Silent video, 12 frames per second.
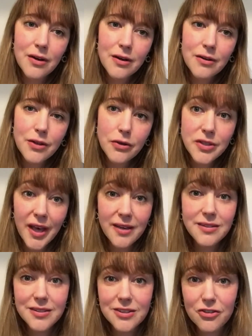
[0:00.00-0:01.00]
Those
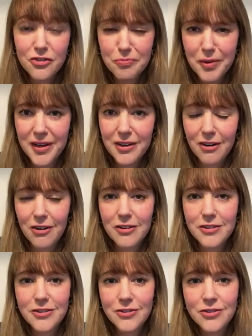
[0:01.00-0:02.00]
cases of blood
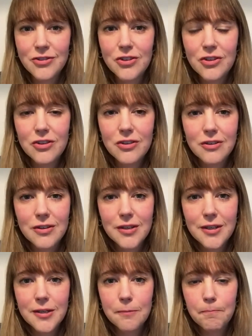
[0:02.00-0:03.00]
clots?
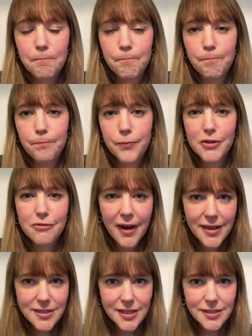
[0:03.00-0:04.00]
The
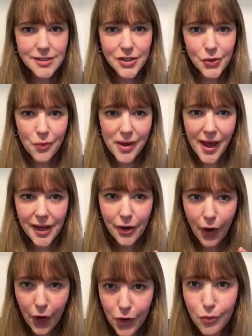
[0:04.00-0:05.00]
vaccines that we had
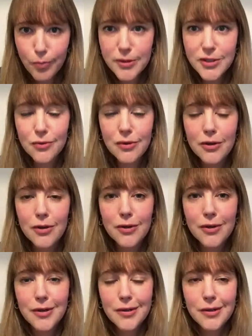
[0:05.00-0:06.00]
hoped,
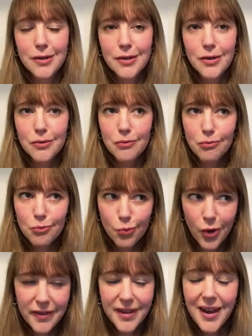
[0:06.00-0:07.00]

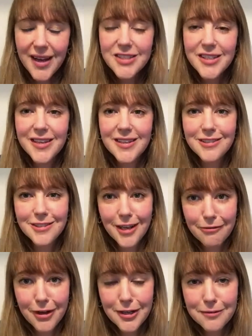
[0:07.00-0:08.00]
were they actually going to
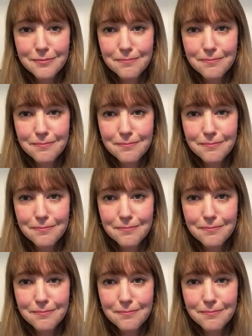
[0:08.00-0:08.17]
deliver?